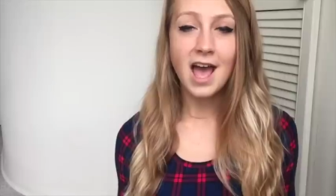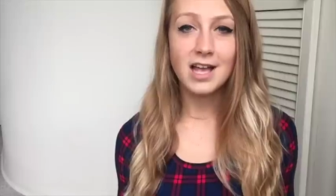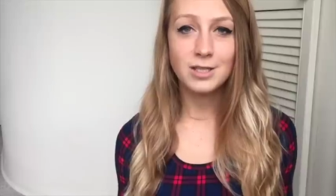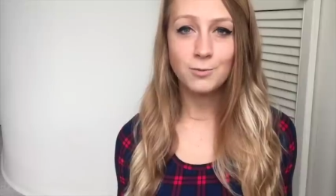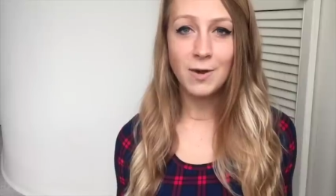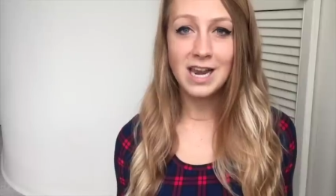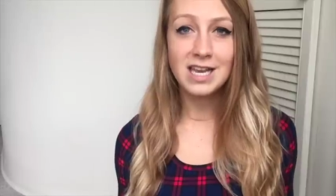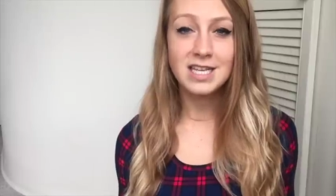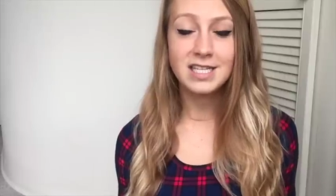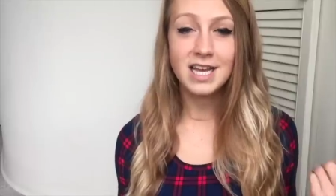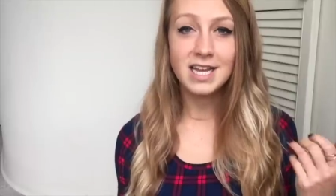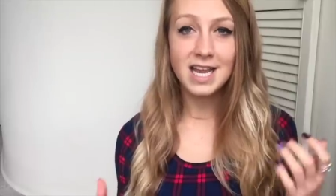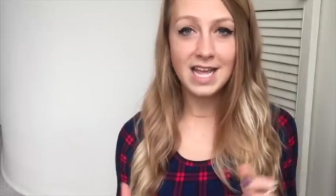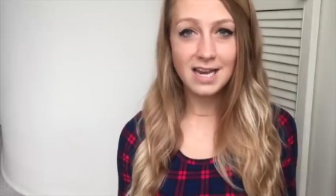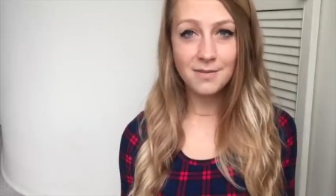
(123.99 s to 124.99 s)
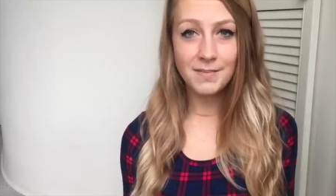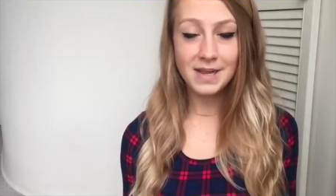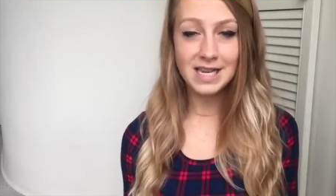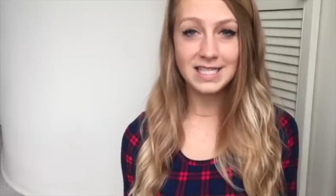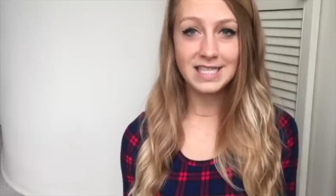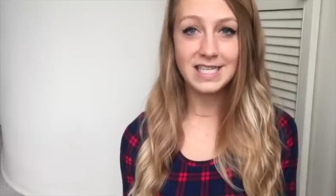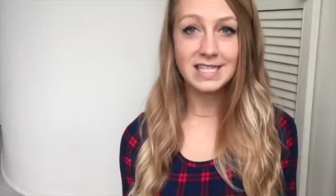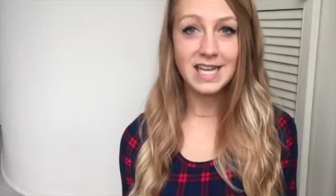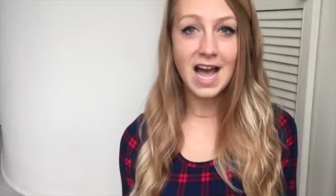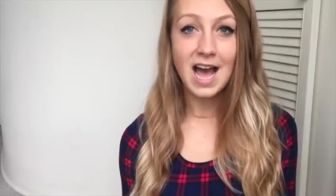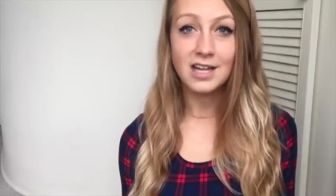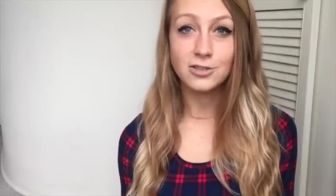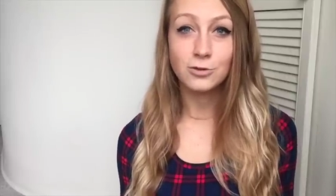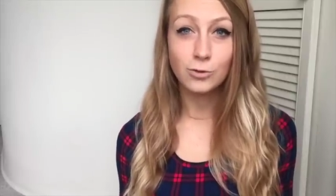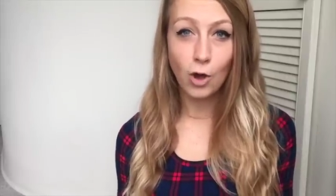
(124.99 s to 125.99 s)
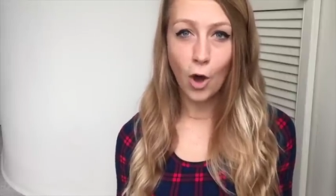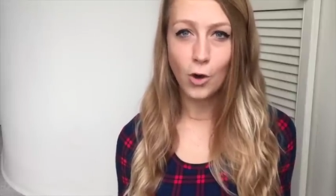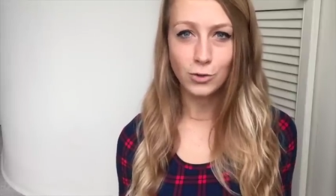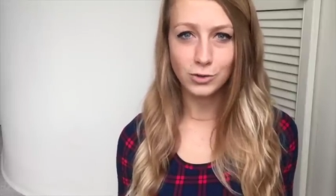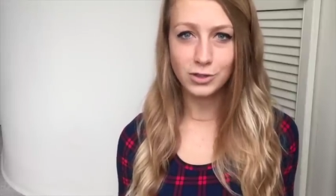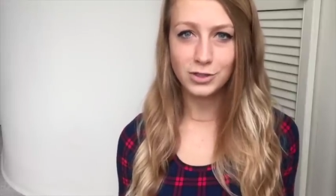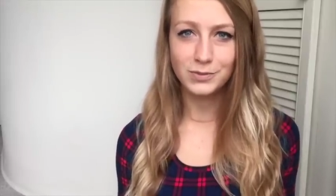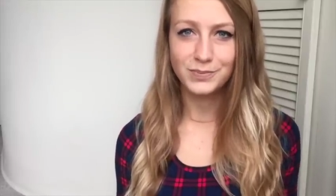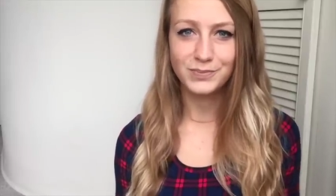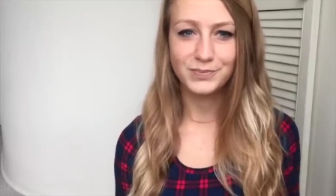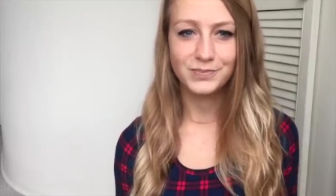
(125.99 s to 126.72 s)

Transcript: as well as an inability to handle cold.